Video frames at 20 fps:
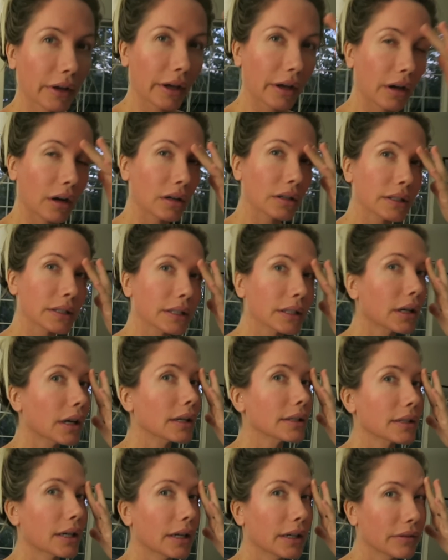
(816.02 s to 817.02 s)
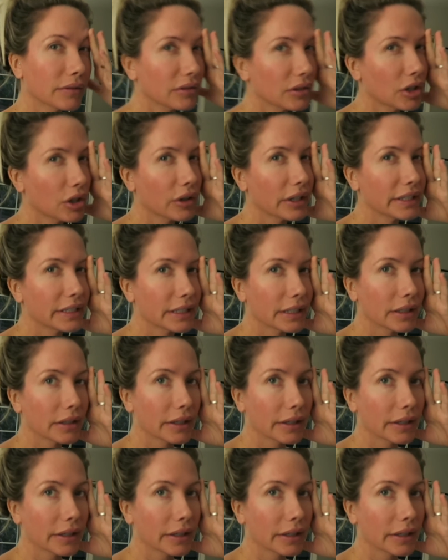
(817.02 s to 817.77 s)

Okay, honestly guys, I have no idea.